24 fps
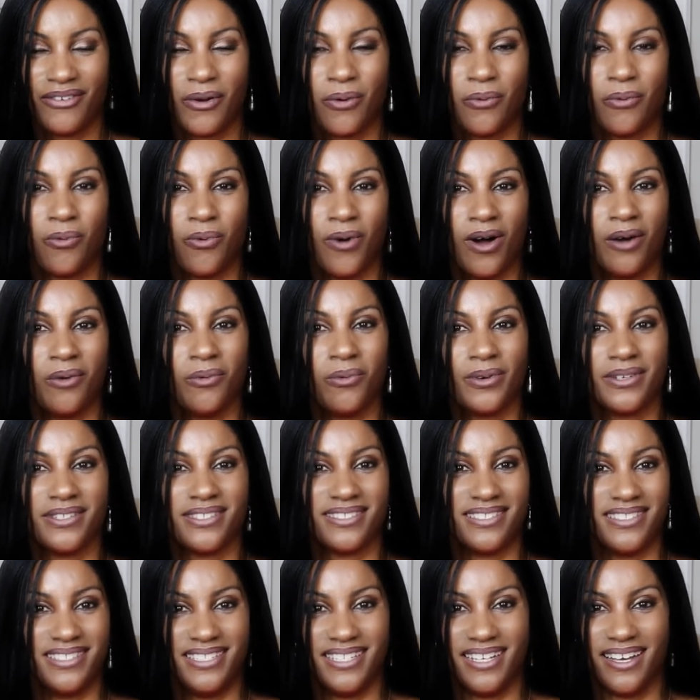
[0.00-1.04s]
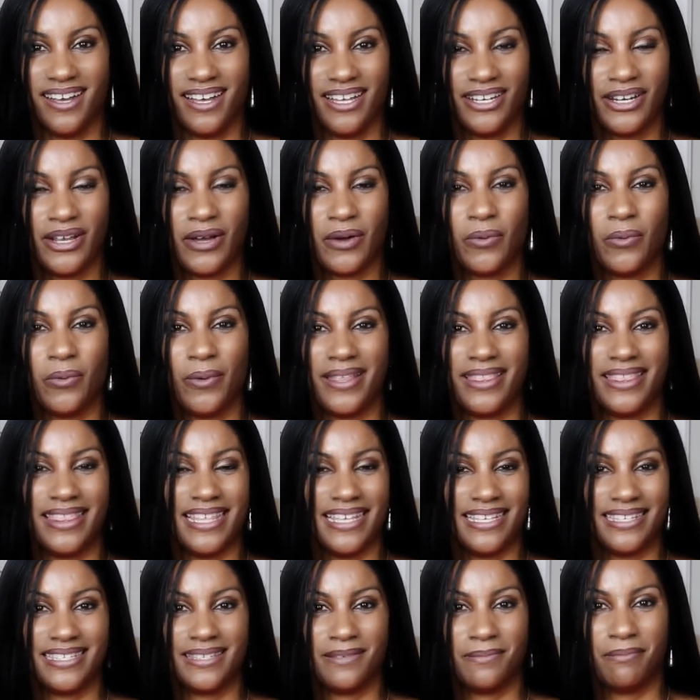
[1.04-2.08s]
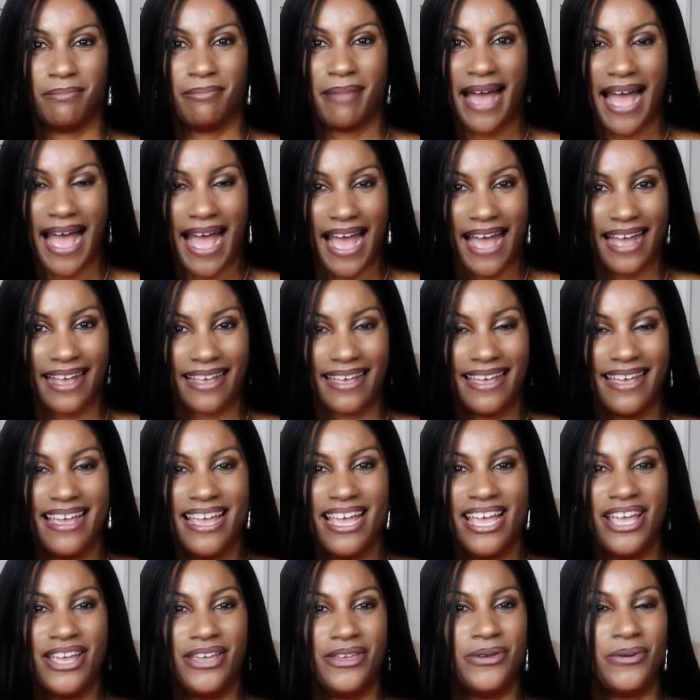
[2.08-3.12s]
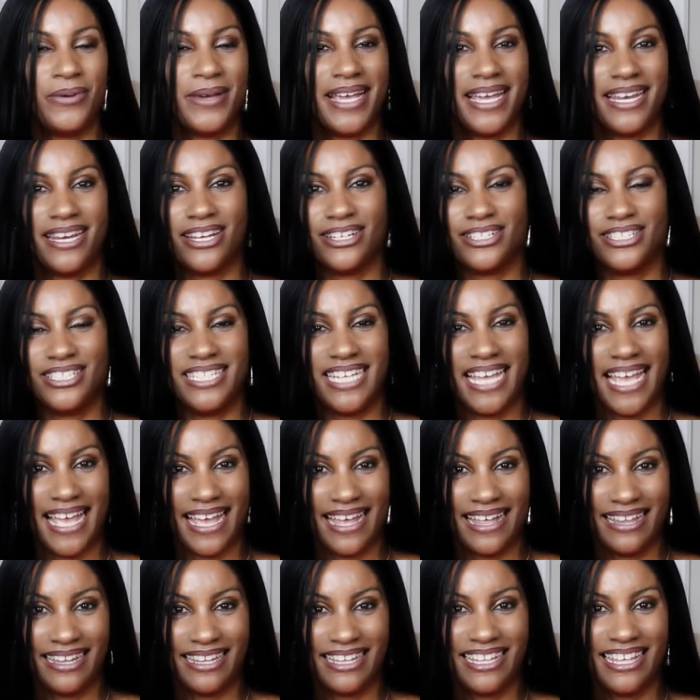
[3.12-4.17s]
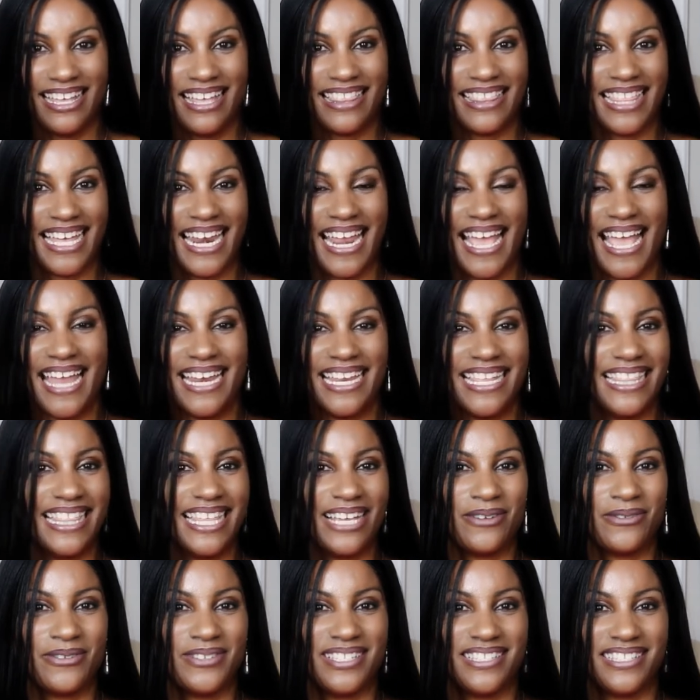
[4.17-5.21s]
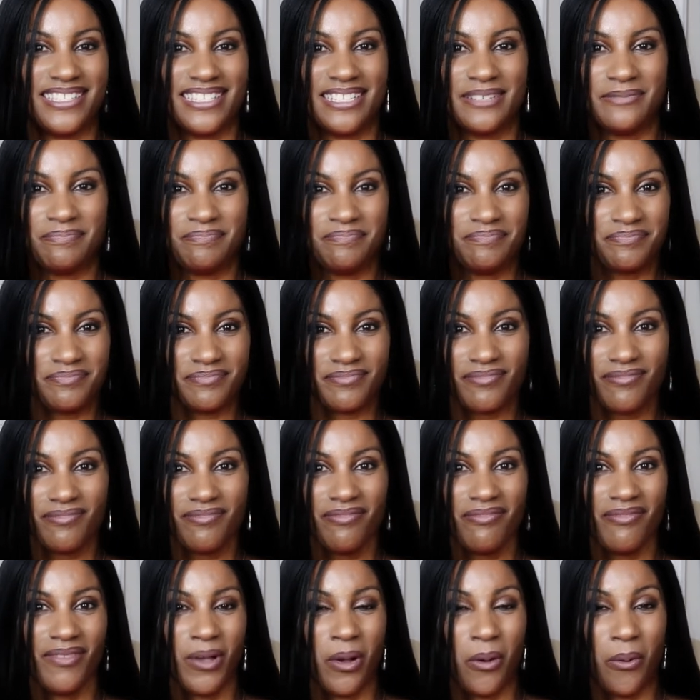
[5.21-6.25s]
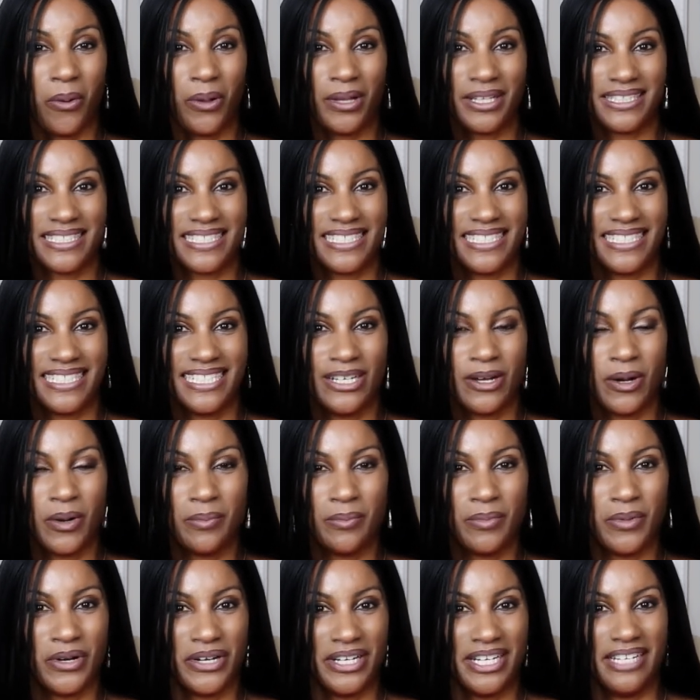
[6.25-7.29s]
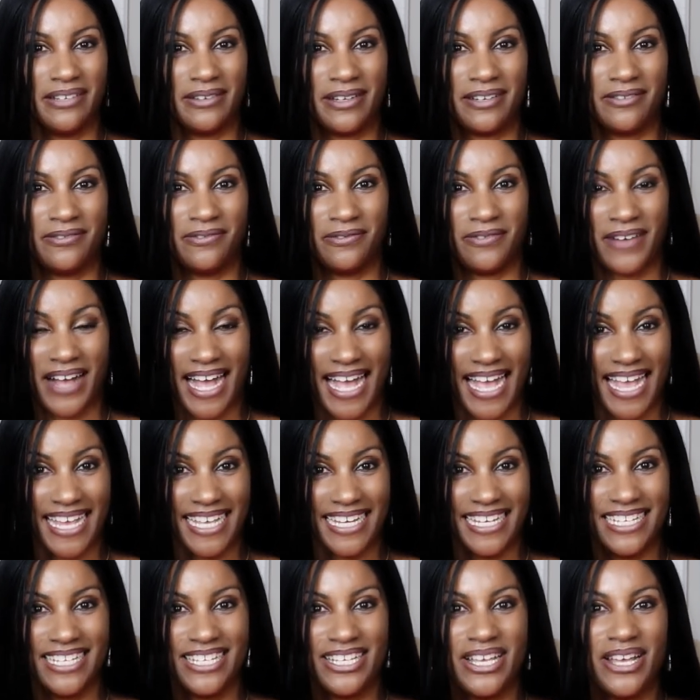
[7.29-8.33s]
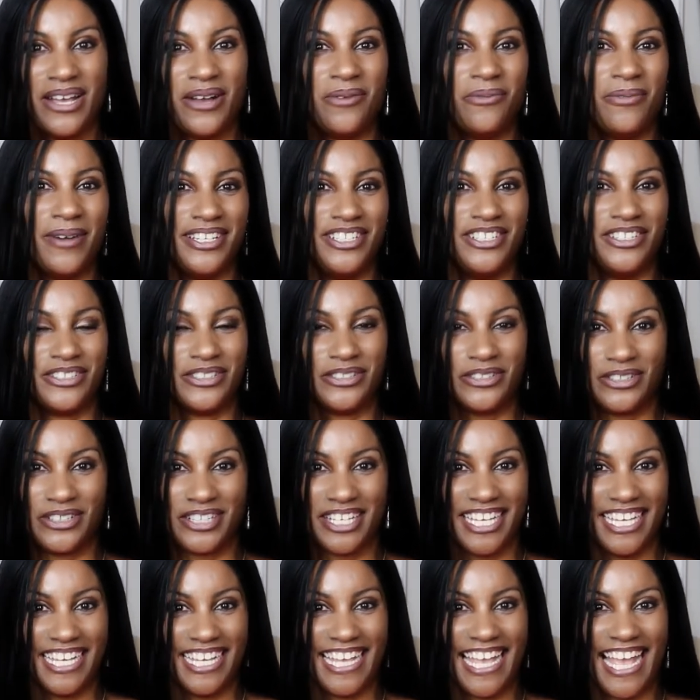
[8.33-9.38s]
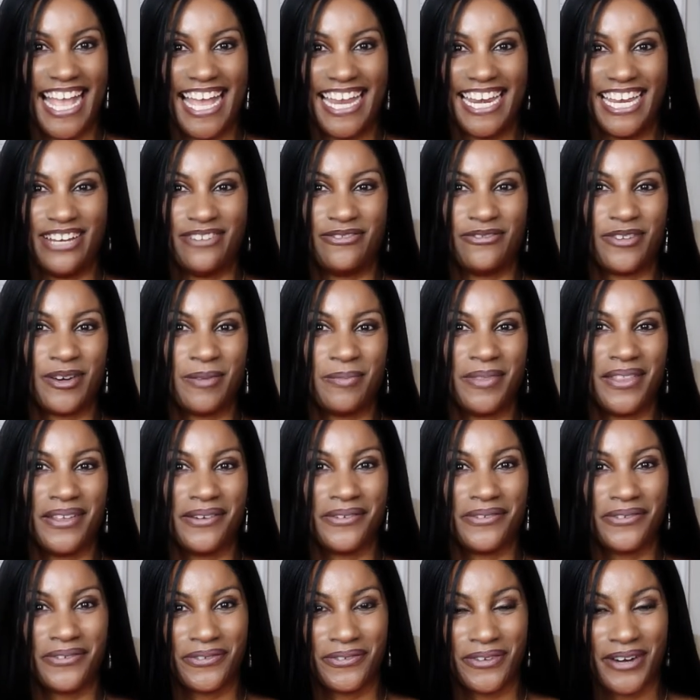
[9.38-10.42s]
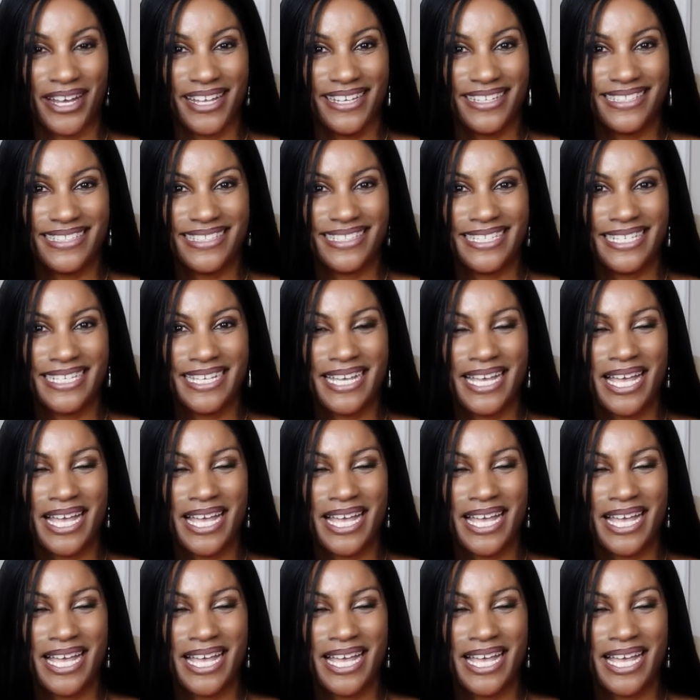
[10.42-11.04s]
what was done with this back. You cannot tell that anything was altered or modified when you're looking at it from the front,